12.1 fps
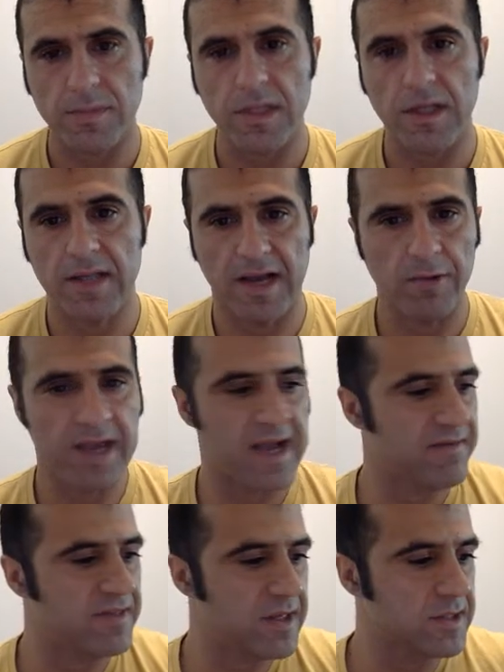now we
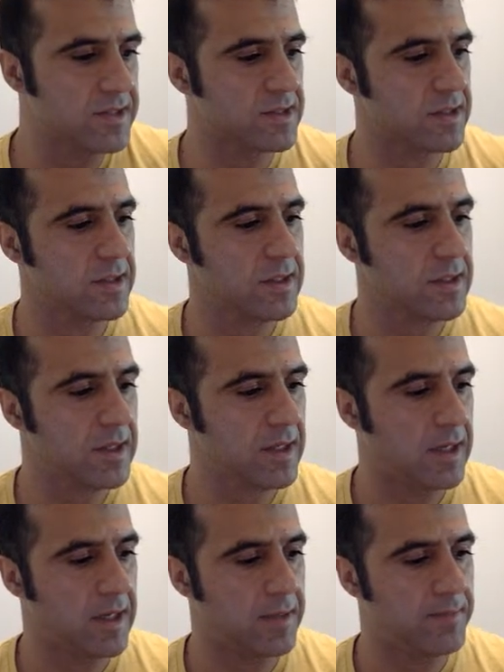have this,
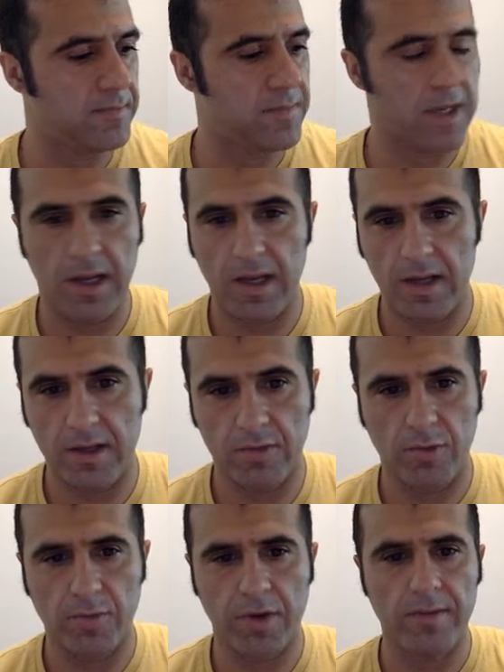um, and
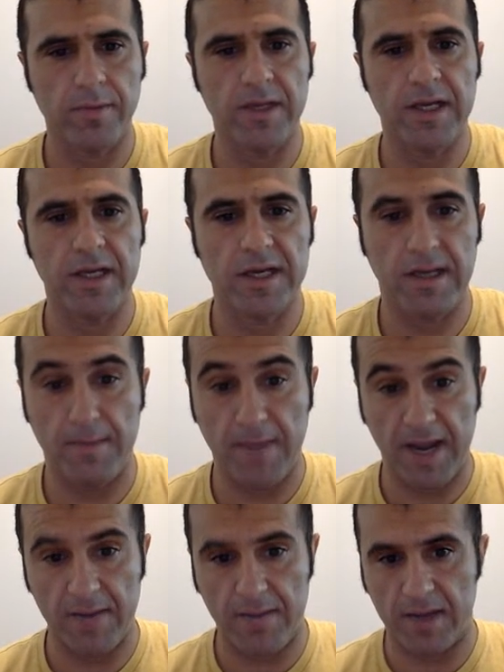we're probably going to need a
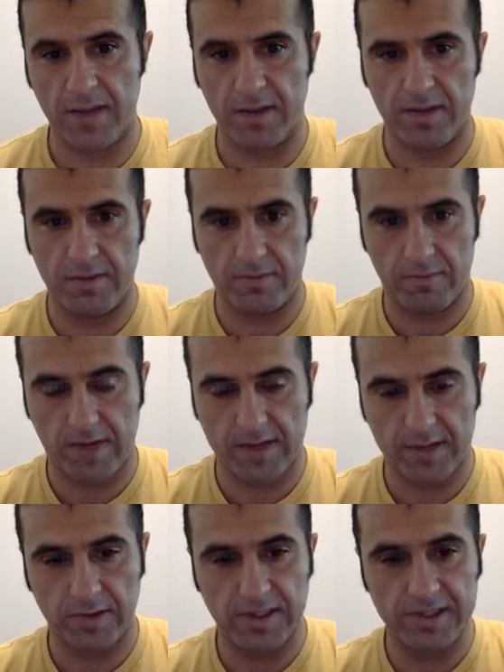main method, right?
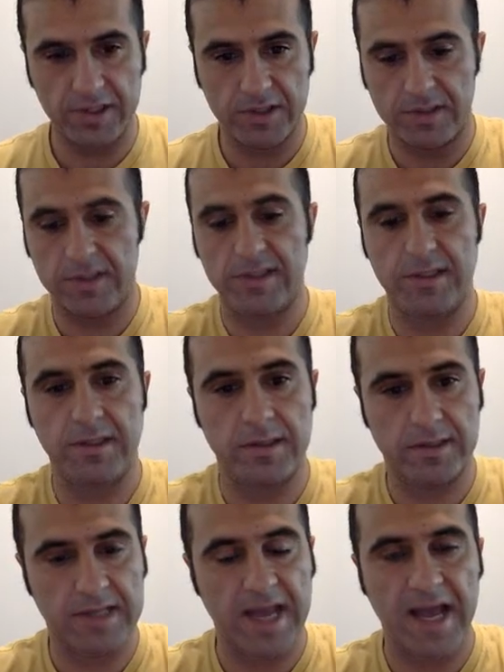So let's just
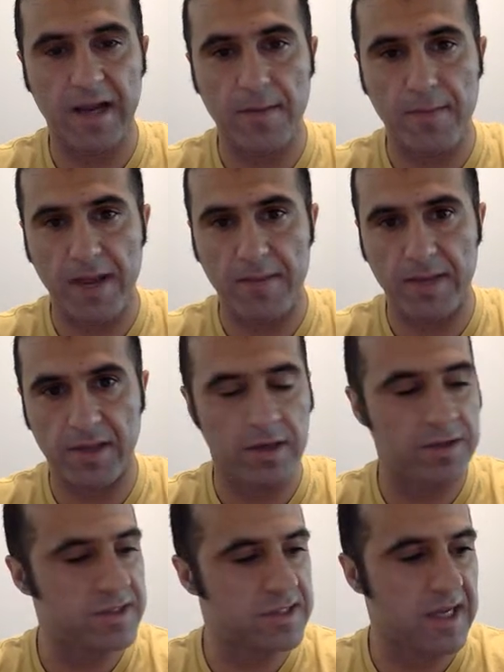tag a main method
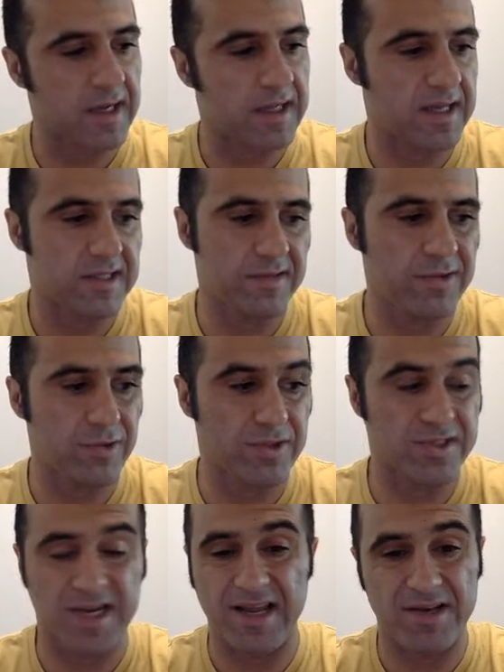on this deck class, even though it
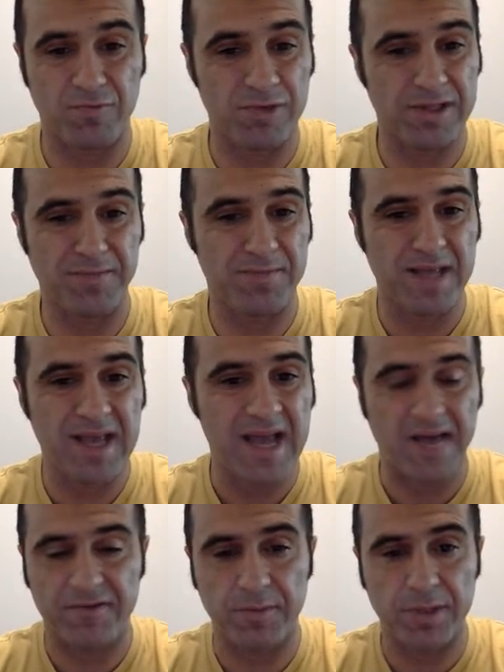doesn't really
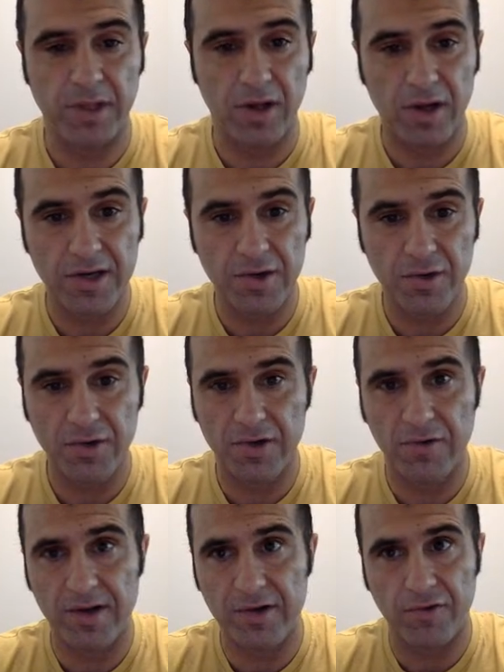have to belong on here. You could
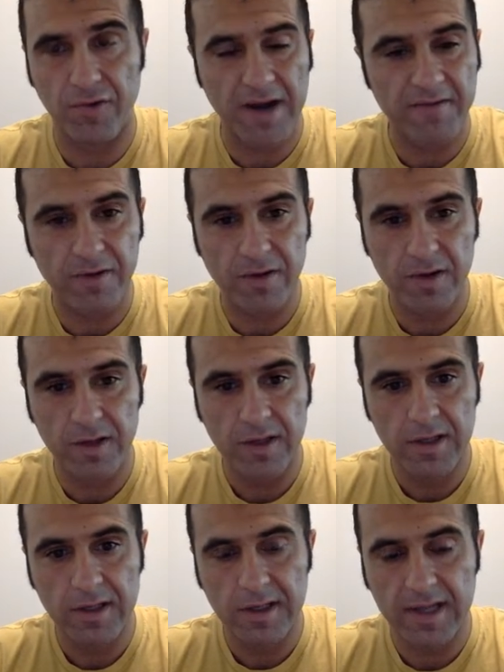create a driver
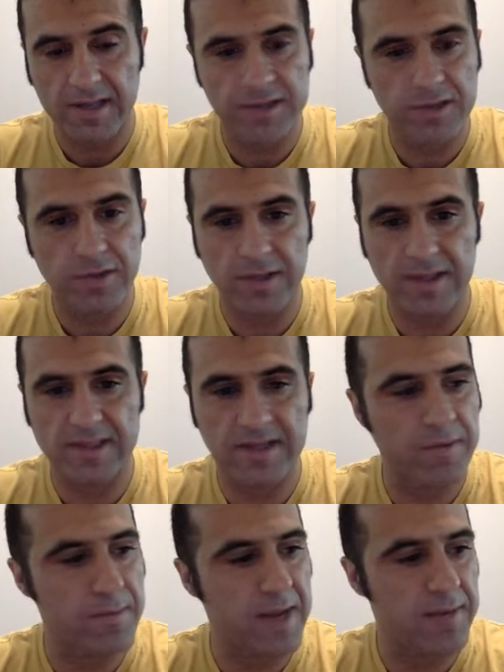class to do that. Let's have
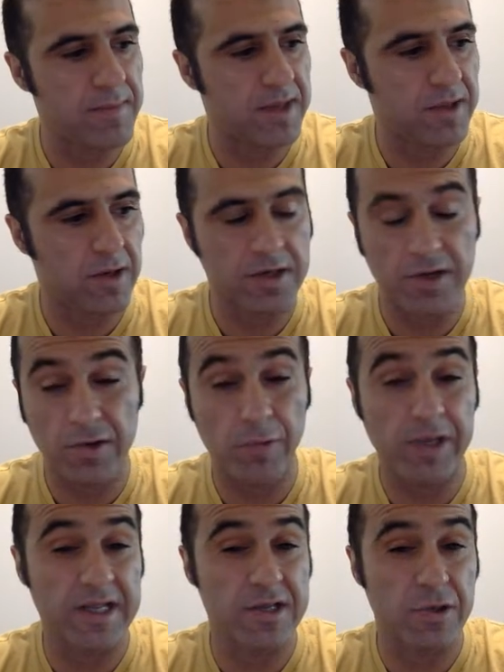a main method on here that we
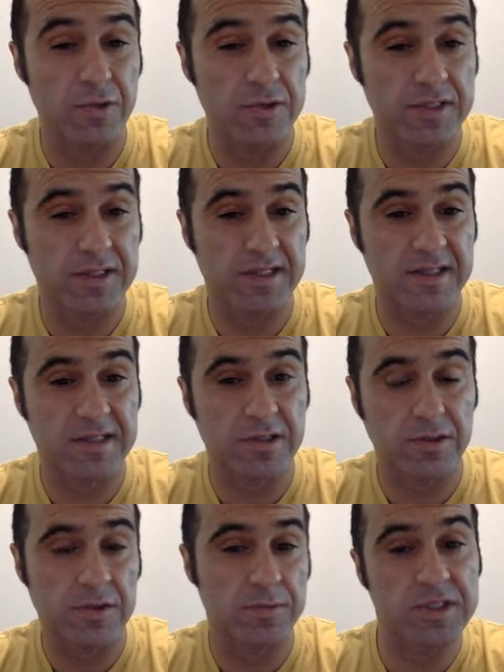can use to
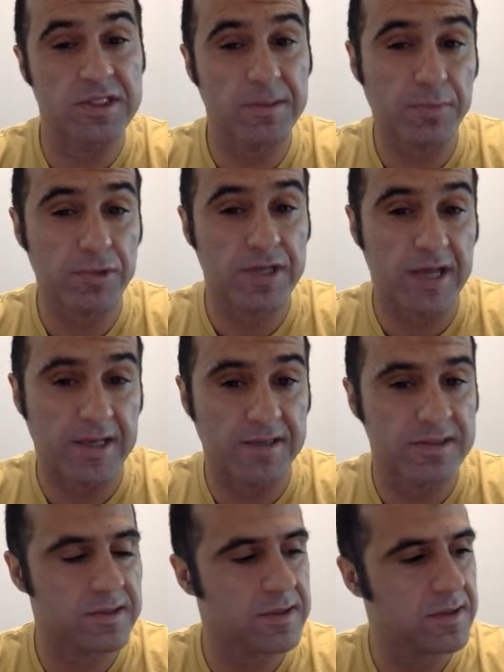do some simple tests